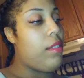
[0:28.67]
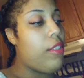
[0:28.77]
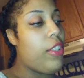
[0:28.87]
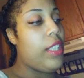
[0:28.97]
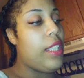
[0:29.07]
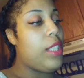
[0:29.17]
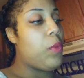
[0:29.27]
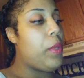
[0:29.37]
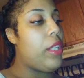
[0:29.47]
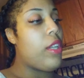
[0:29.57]
During this
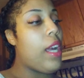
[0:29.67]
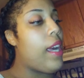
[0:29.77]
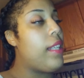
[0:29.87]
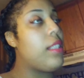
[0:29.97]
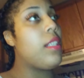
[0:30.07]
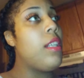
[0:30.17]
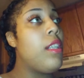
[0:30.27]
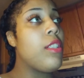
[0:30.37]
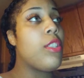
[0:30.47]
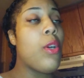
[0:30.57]
week, guys.
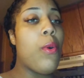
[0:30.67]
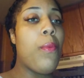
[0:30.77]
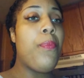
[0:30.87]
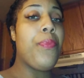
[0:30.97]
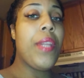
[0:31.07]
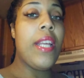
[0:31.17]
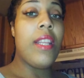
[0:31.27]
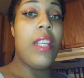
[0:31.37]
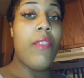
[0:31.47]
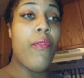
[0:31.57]
So
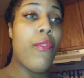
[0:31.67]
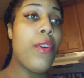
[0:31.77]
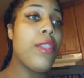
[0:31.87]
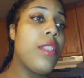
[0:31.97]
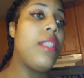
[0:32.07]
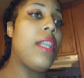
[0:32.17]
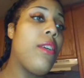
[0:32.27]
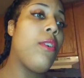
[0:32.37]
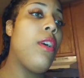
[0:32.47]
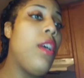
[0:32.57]
the first
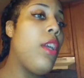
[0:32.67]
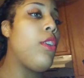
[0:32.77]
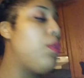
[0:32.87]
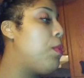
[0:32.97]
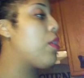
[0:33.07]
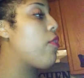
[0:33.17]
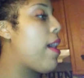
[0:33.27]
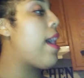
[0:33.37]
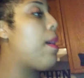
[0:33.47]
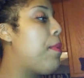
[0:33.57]
deal, you want to
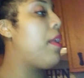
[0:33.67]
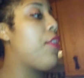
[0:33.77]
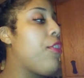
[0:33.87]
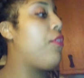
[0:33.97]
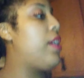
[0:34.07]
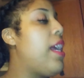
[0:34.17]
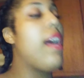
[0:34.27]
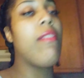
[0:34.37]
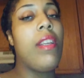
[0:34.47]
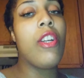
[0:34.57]
grab 3
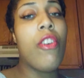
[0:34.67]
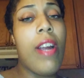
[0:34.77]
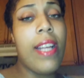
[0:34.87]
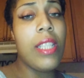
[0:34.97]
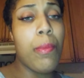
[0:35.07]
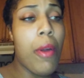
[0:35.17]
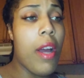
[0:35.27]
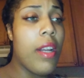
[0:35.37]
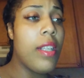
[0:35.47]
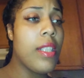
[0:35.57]
of the Crest
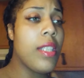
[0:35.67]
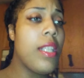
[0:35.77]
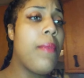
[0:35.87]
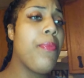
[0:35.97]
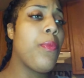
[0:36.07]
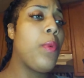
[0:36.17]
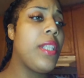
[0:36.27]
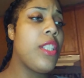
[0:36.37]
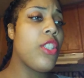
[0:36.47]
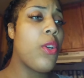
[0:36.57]
products with
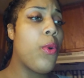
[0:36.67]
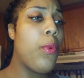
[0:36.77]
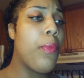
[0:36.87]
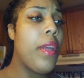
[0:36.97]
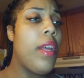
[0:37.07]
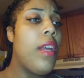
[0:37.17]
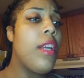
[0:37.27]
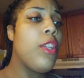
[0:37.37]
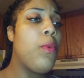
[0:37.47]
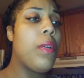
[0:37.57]
scoop.
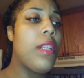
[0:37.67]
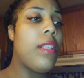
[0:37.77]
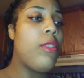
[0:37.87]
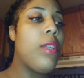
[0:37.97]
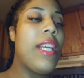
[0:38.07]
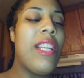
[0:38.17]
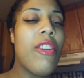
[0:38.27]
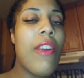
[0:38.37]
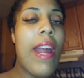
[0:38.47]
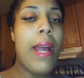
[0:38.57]
You can
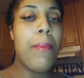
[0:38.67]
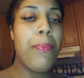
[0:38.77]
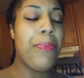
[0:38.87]
either grab